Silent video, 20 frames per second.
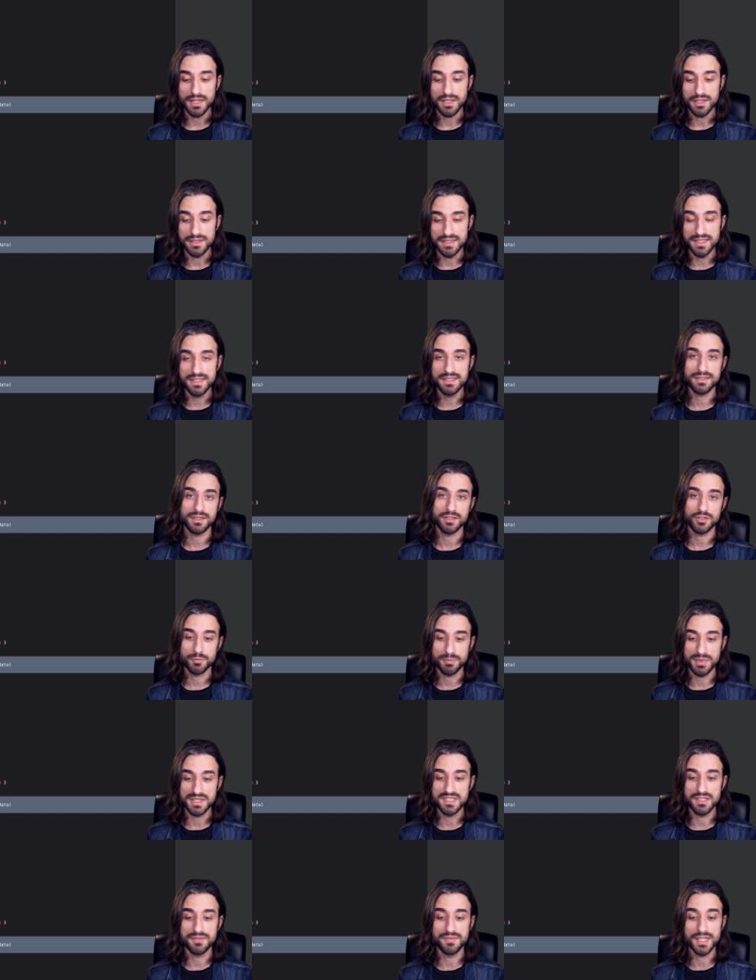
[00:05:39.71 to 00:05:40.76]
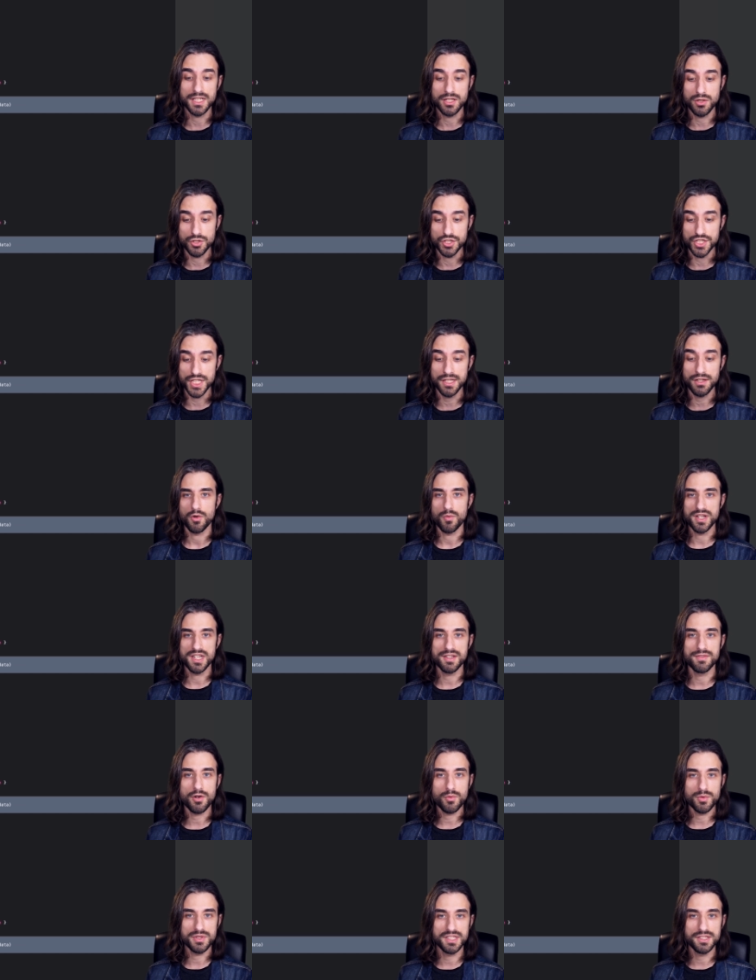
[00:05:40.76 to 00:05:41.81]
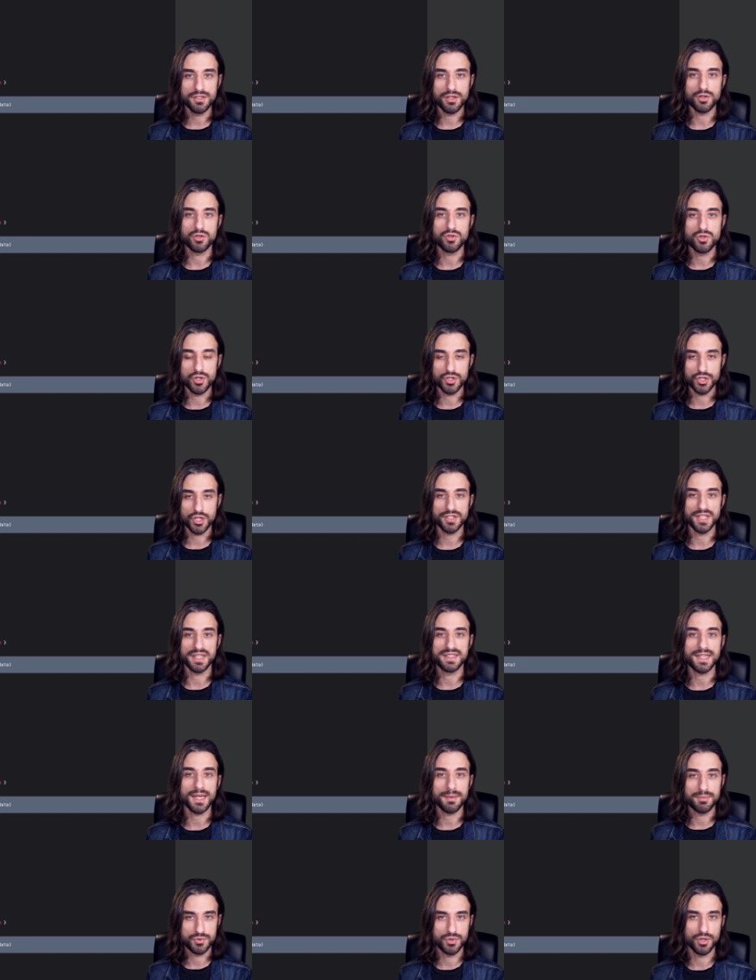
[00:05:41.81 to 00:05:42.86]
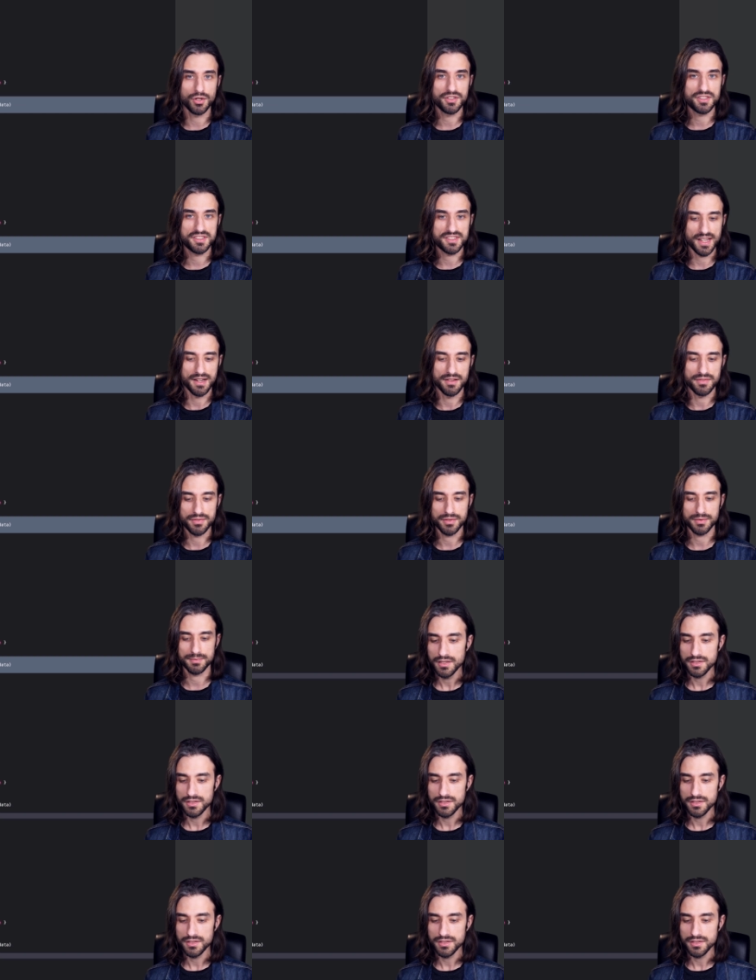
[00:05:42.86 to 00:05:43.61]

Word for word: this specific logic whenever we need a closure that captures self.